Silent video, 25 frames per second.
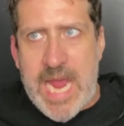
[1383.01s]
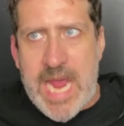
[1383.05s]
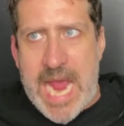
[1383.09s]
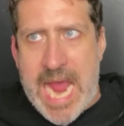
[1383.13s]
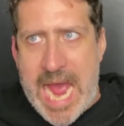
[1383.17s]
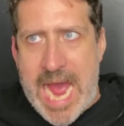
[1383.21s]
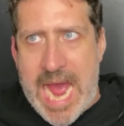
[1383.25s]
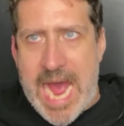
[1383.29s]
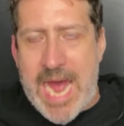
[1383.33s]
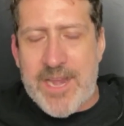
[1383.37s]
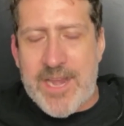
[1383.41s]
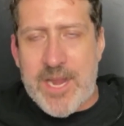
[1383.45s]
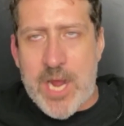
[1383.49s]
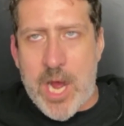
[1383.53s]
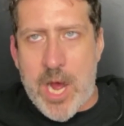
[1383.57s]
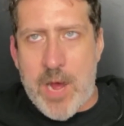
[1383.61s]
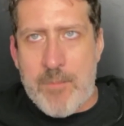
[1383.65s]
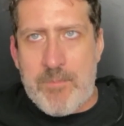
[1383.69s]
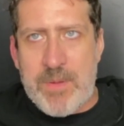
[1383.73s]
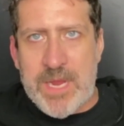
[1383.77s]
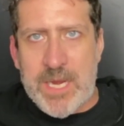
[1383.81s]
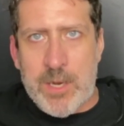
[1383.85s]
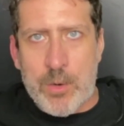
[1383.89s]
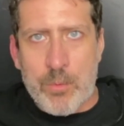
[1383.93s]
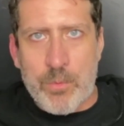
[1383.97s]
ad
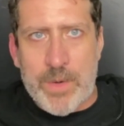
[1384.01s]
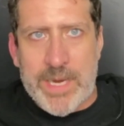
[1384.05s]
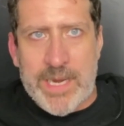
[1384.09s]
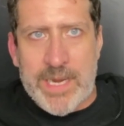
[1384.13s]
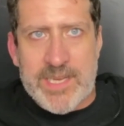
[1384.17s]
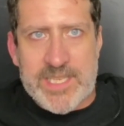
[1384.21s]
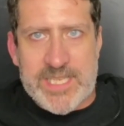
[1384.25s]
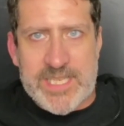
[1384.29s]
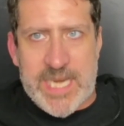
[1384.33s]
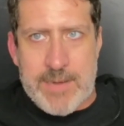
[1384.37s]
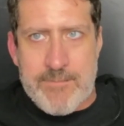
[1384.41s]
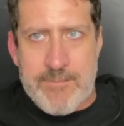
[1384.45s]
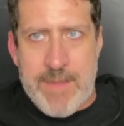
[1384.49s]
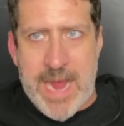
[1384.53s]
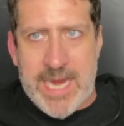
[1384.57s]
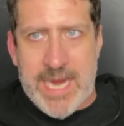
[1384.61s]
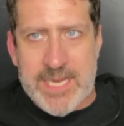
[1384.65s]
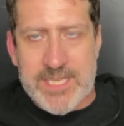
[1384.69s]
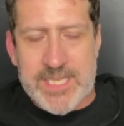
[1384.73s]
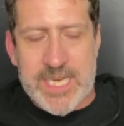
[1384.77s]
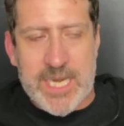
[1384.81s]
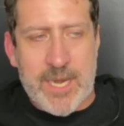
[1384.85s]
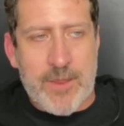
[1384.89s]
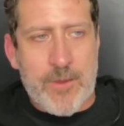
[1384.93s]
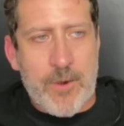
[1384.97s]
up in a real estate
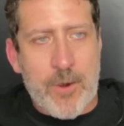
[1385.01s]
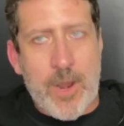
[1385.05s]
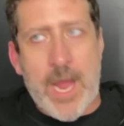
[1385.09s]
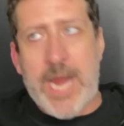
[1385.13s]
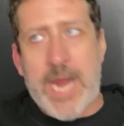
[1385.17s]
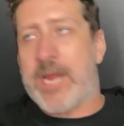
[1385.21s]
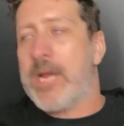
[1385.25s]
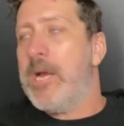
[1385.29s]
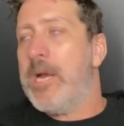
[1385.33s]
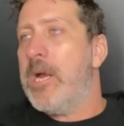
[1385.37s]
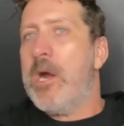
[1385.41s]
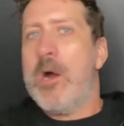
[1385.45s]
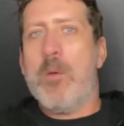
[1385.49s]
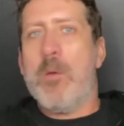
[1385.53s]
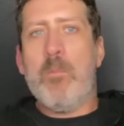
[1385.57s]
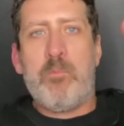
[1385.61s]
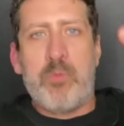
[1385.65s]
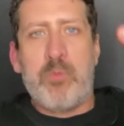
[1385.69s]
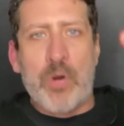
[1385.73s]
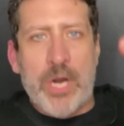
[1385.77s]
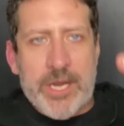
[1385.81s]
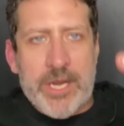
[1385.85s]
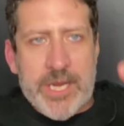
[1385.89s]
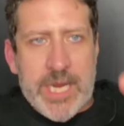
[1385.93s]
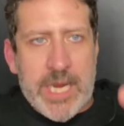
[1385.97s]
magazine. And they're like,
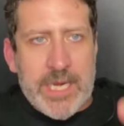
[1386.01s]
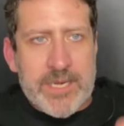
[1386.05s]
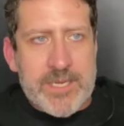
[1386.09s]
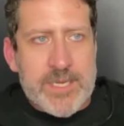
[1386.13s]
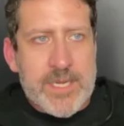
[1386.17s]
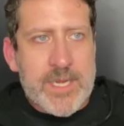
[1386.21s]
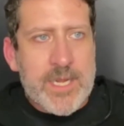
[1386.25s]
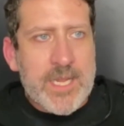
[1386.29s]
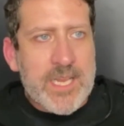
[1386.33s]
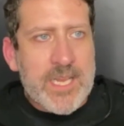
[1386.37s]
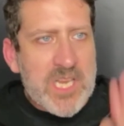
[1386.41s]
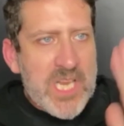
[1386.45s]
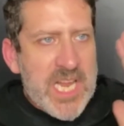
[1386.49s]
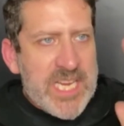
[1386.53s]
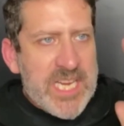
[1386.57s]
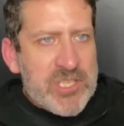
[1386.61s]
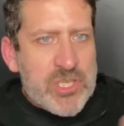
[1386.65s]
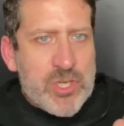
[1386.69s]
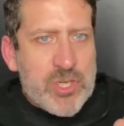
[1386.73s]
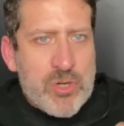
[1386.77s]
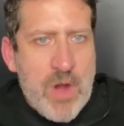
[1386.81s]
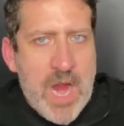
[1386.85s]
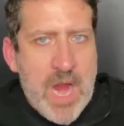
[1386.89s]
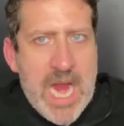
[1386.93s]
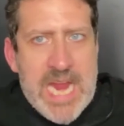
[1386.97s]
brilliant. Let's
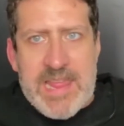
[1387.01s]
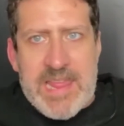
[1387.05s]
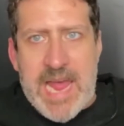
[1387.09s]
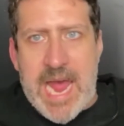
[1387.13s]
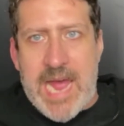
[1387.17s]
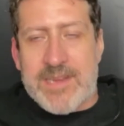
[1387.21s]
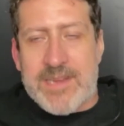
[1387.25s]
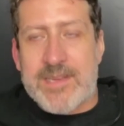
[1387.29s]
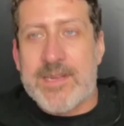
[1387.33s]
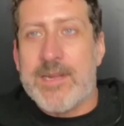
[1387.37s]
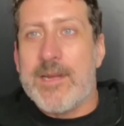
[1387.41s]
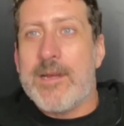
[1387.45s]
try that.